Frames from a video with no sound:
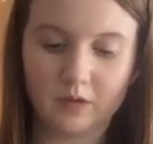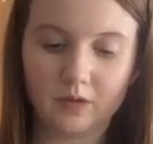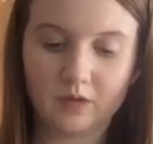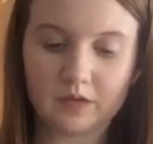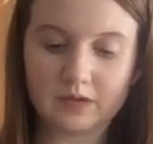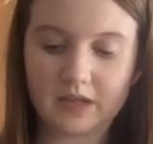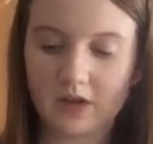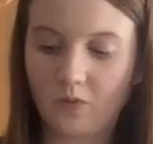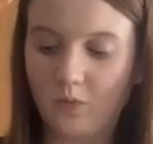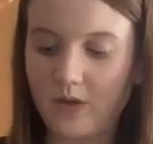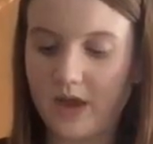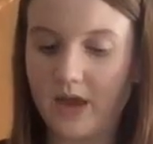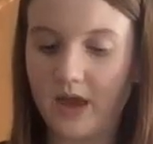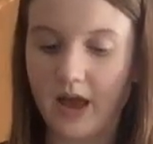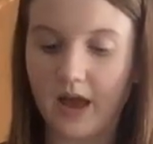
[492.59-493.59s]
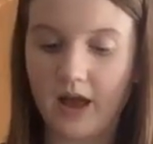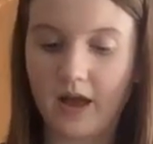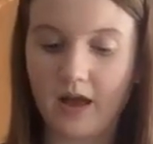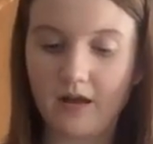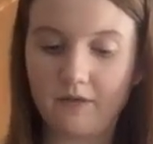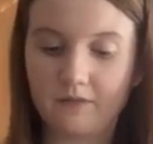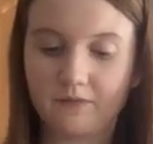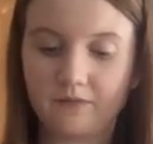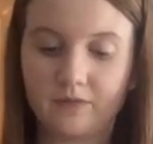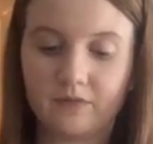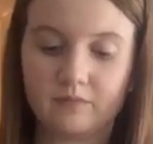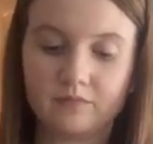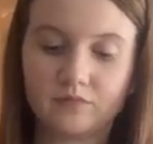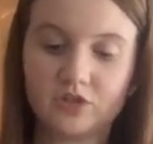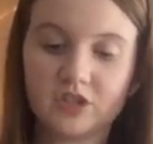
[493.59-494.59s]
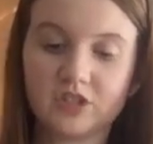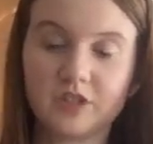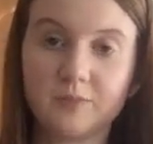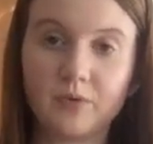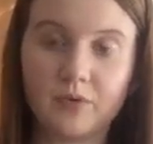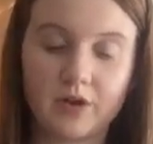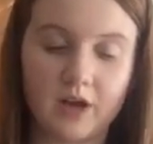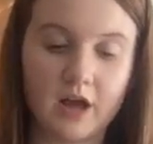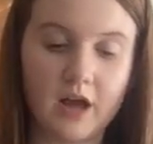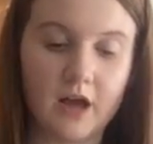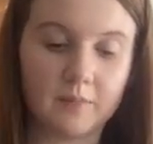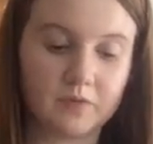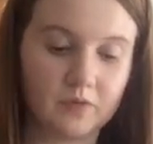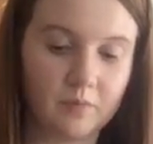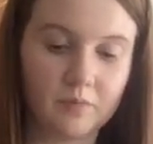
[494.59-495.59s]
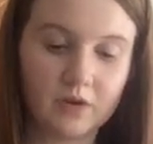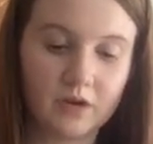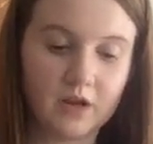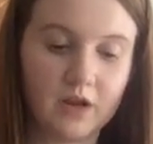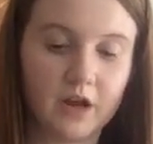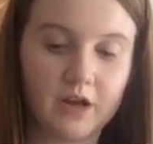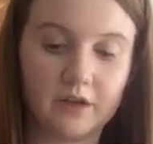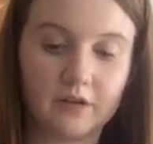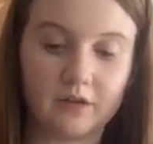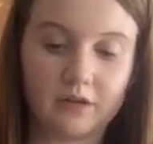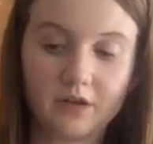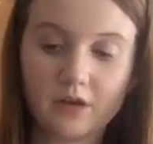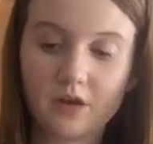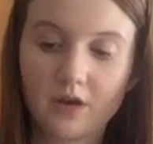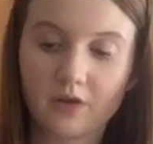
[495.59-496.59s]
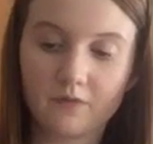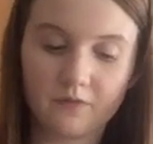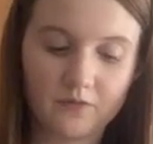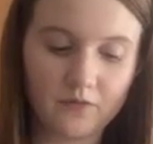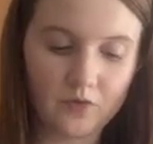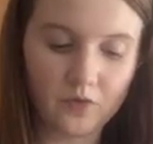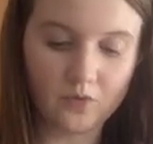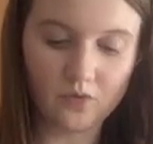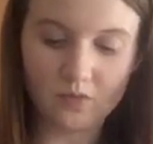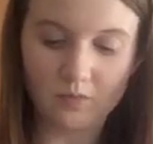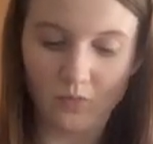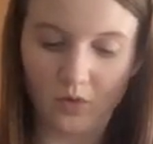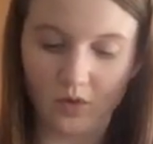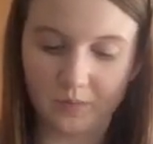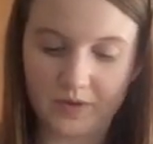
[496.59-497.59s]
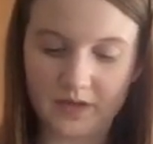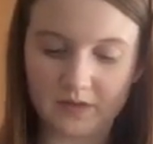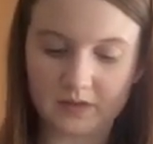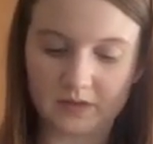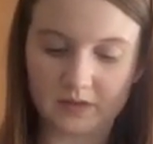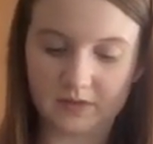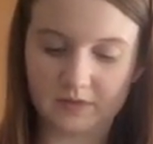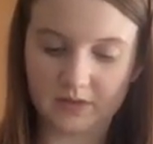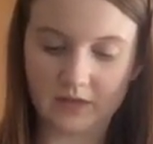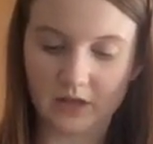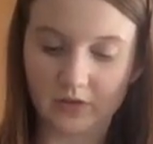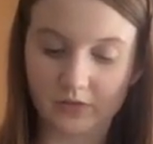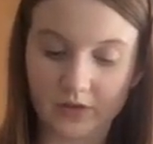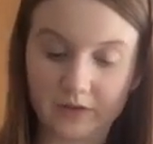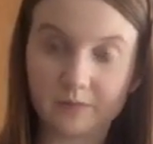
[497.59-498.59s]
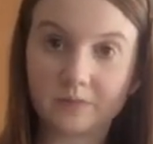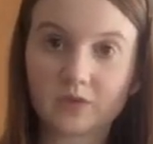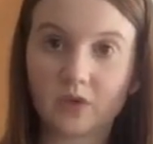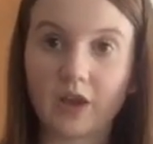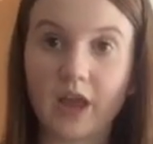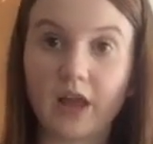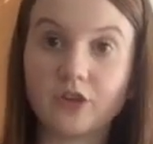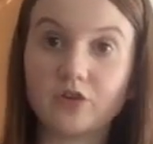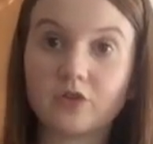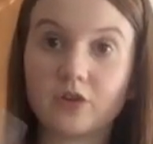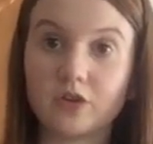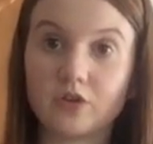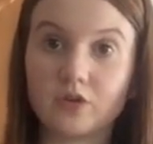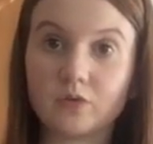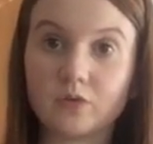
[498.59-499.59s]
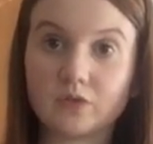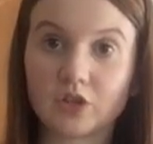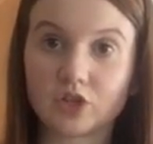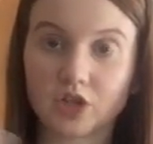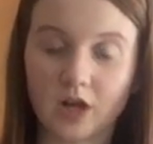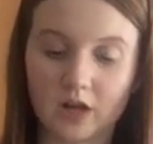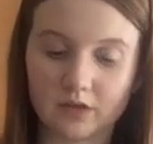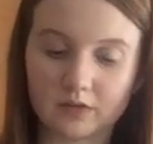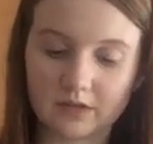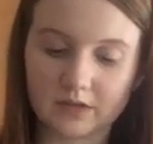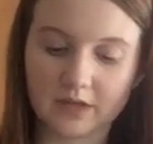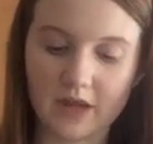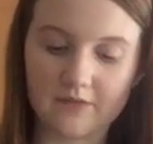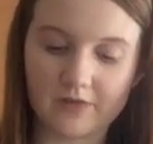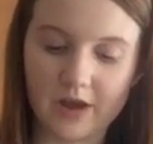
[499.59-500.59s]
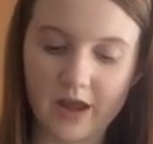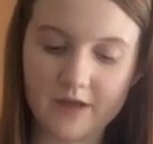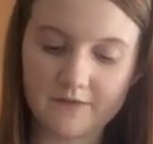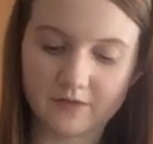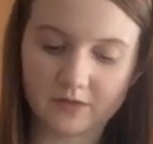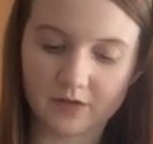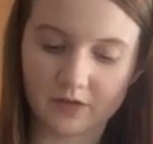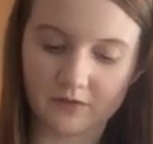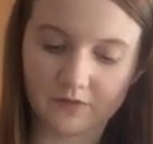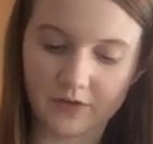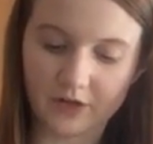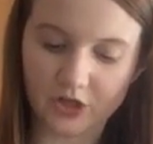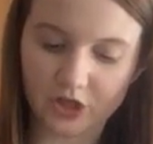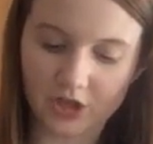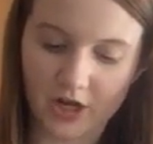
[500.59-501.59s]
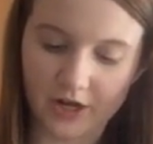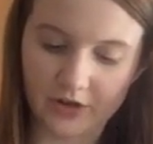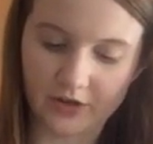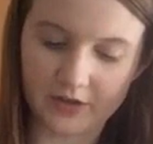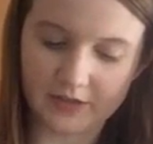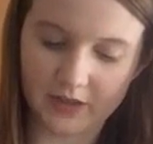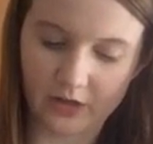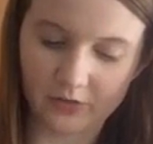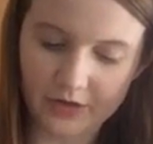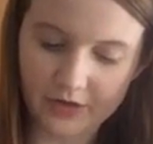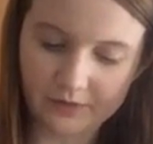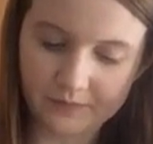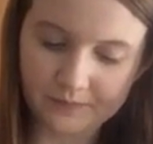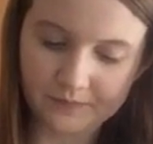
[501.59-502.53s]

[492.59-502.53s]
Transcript: Looks like we have just about a cup, so I'm going to cut a few more pieces of celery. So again, you can use a child-safe knife to finish cutting the celery.